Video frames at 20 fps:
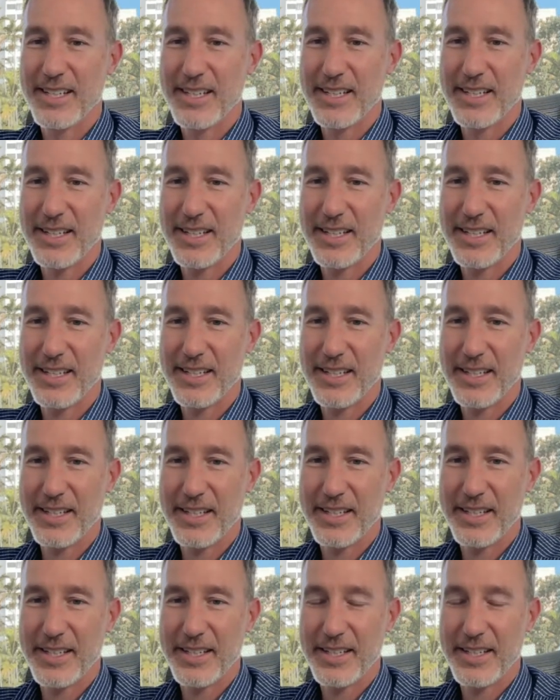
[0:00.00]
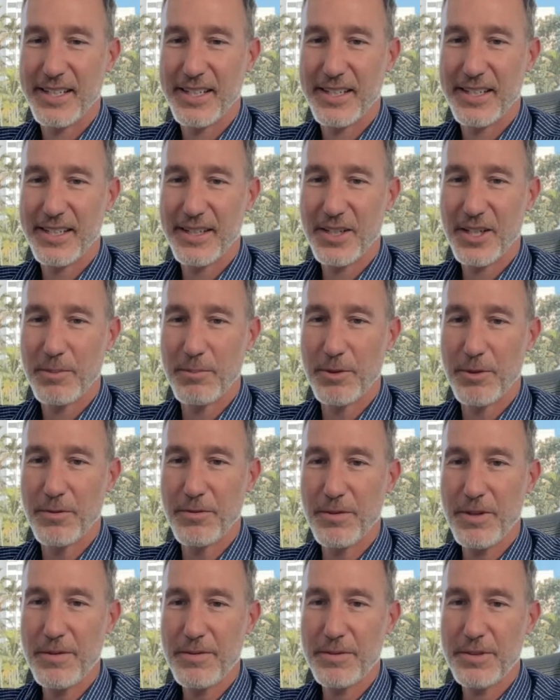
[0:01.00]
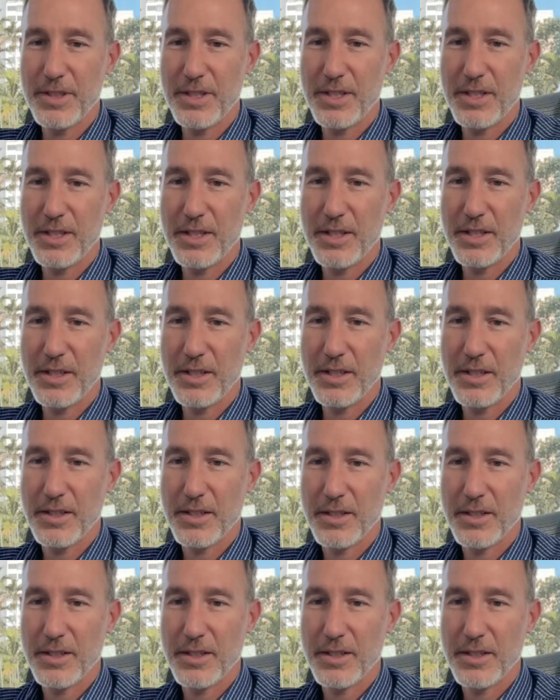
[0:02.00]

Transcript: Uh, could be fifty.